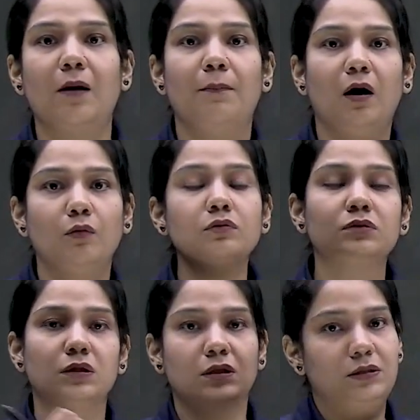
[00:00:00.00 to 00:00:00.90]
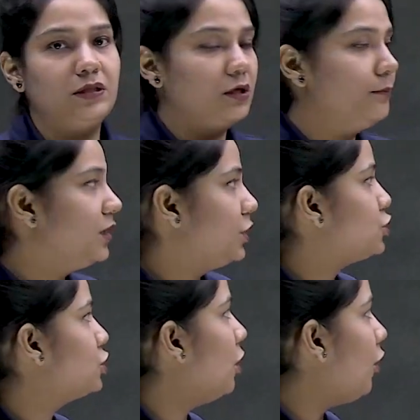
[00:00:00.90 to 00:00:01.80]
about the
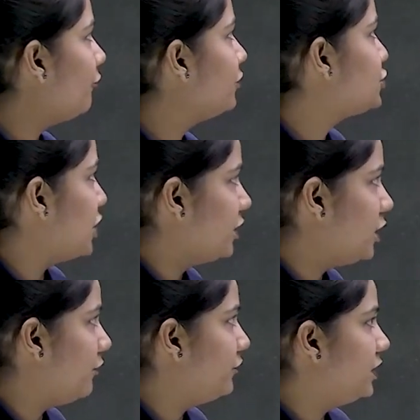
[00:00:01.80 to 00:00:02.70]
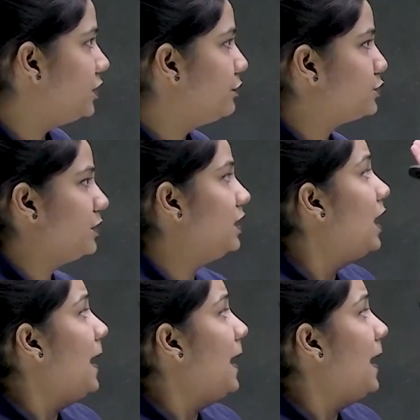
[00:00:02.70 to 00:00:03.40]
determination of the gender of the individual,